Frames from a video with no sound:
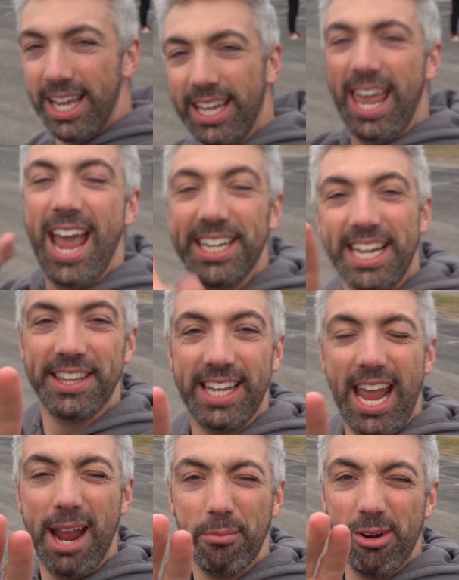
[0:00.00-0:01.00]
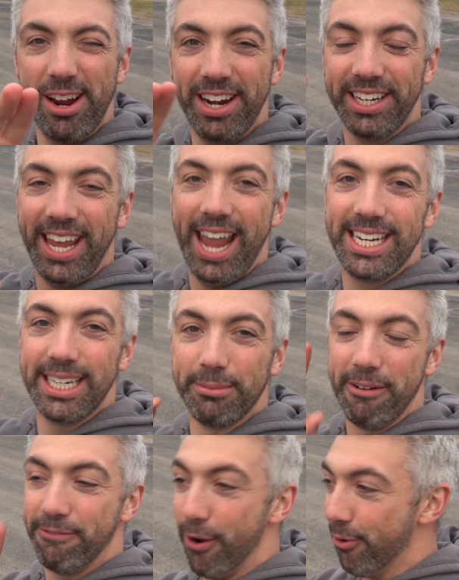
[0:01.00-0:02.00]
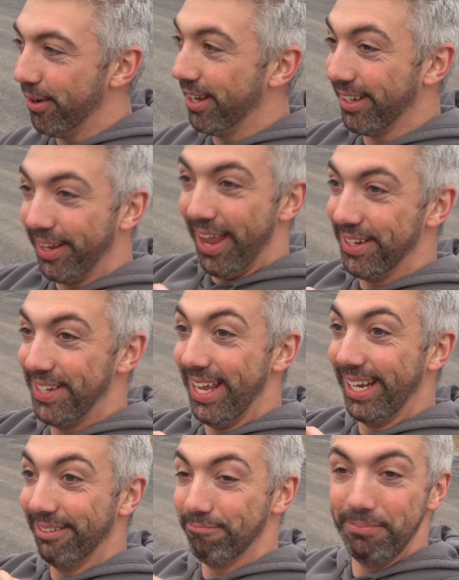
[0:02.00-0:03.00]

Can't take the camera in, can't take my phone in, can't take